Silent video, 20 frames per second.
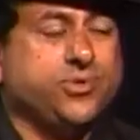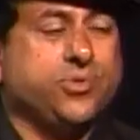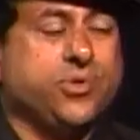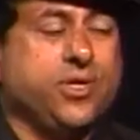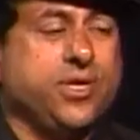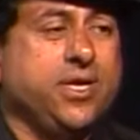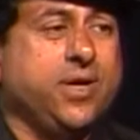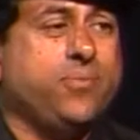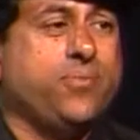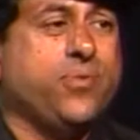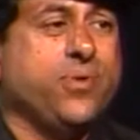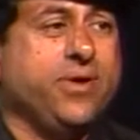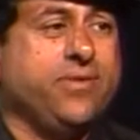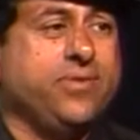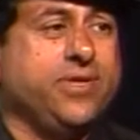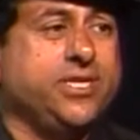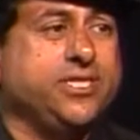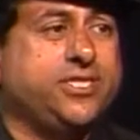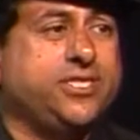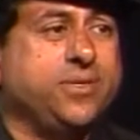was really a
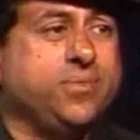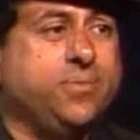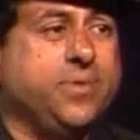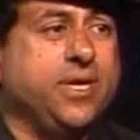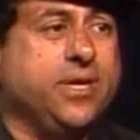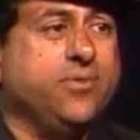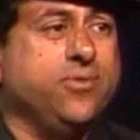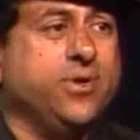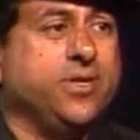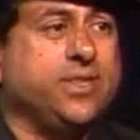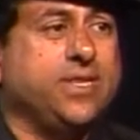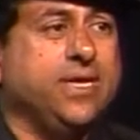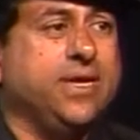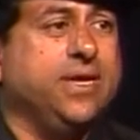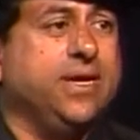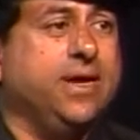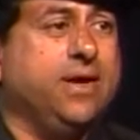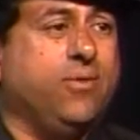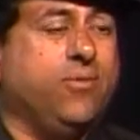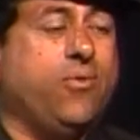privilege to be with
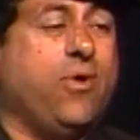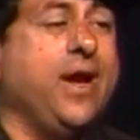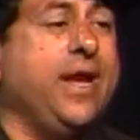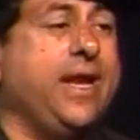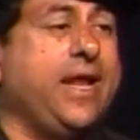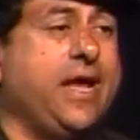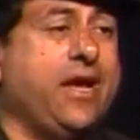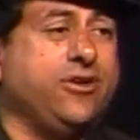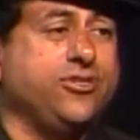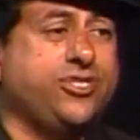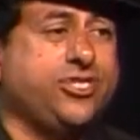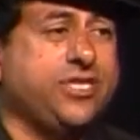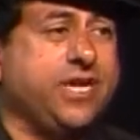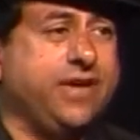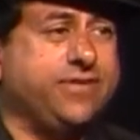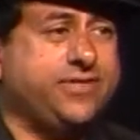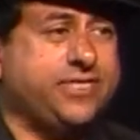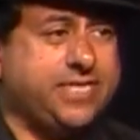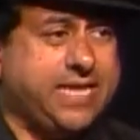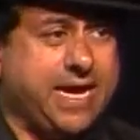the White House
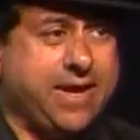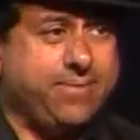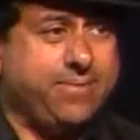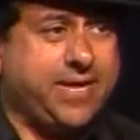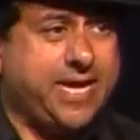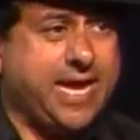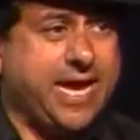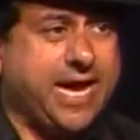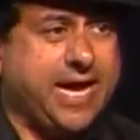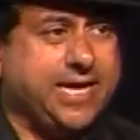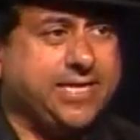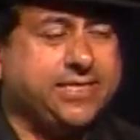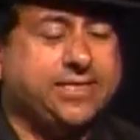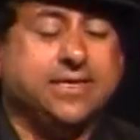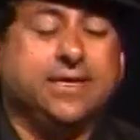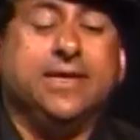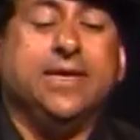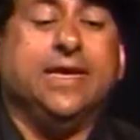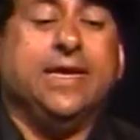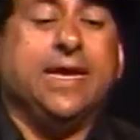chef, Sam
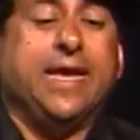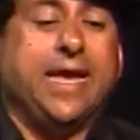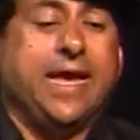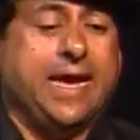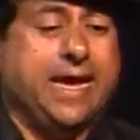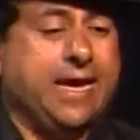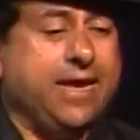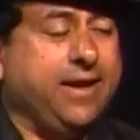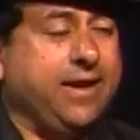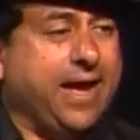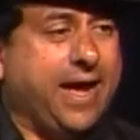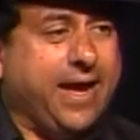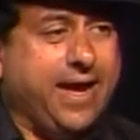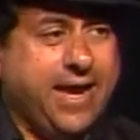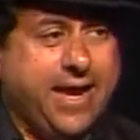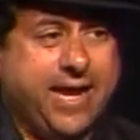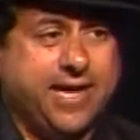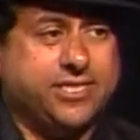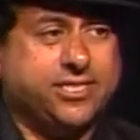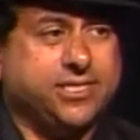Cass, and
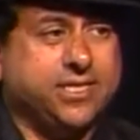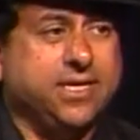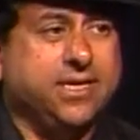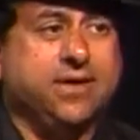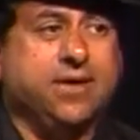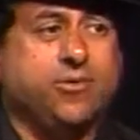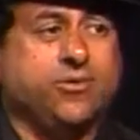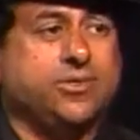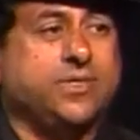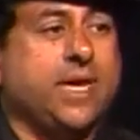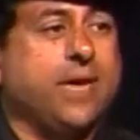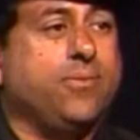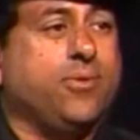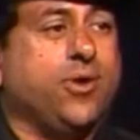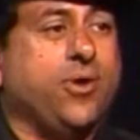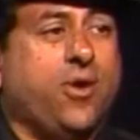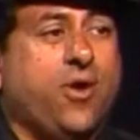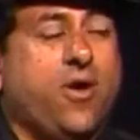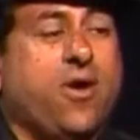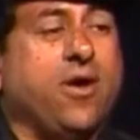I actually was
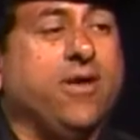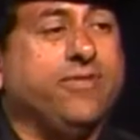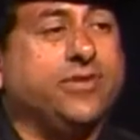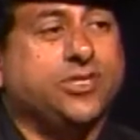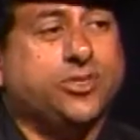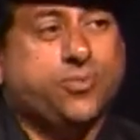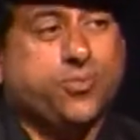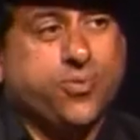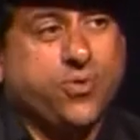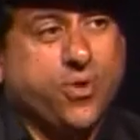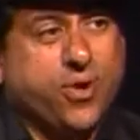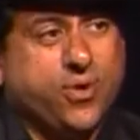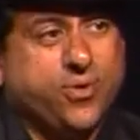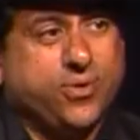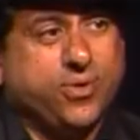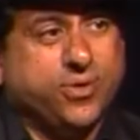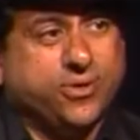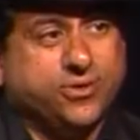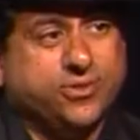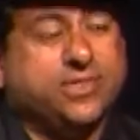able to harvest
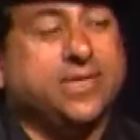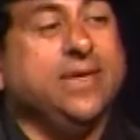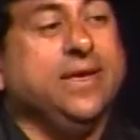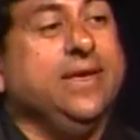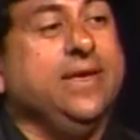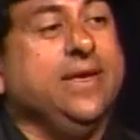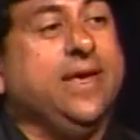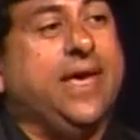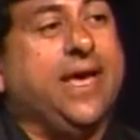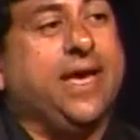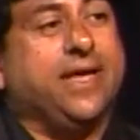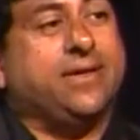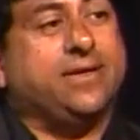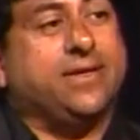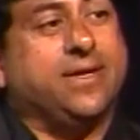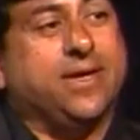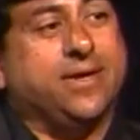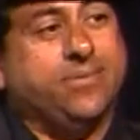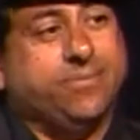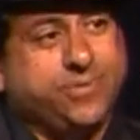produce
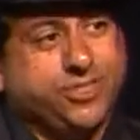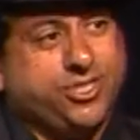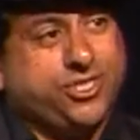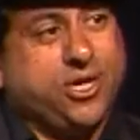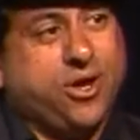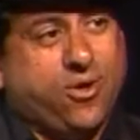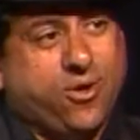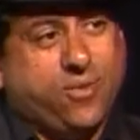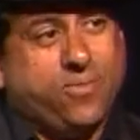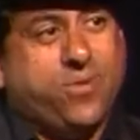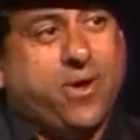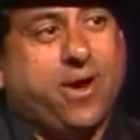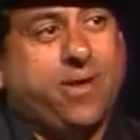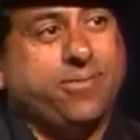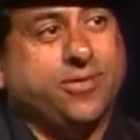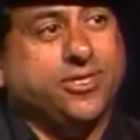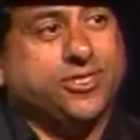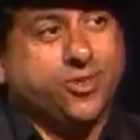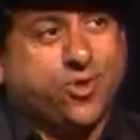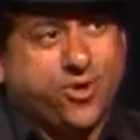at Michelle
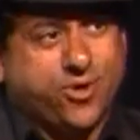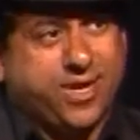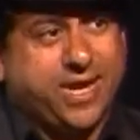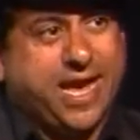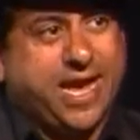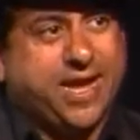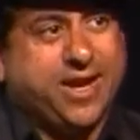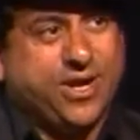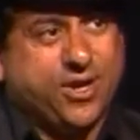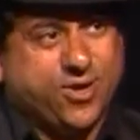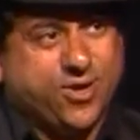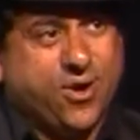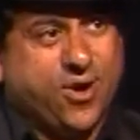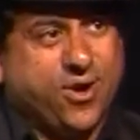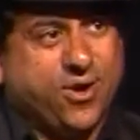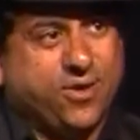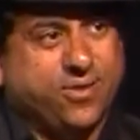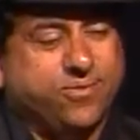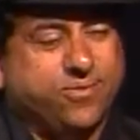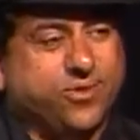Obama's organic
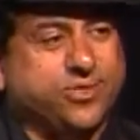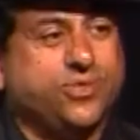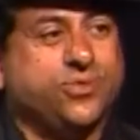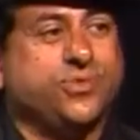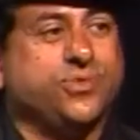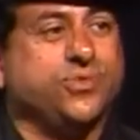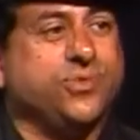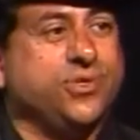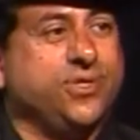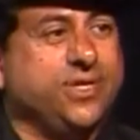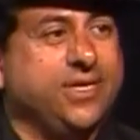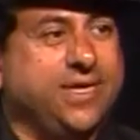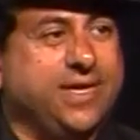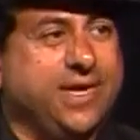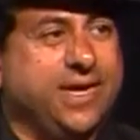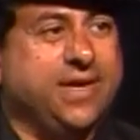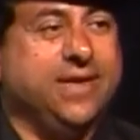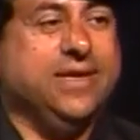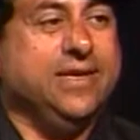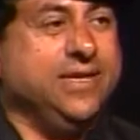garden, which was
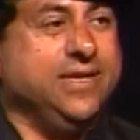really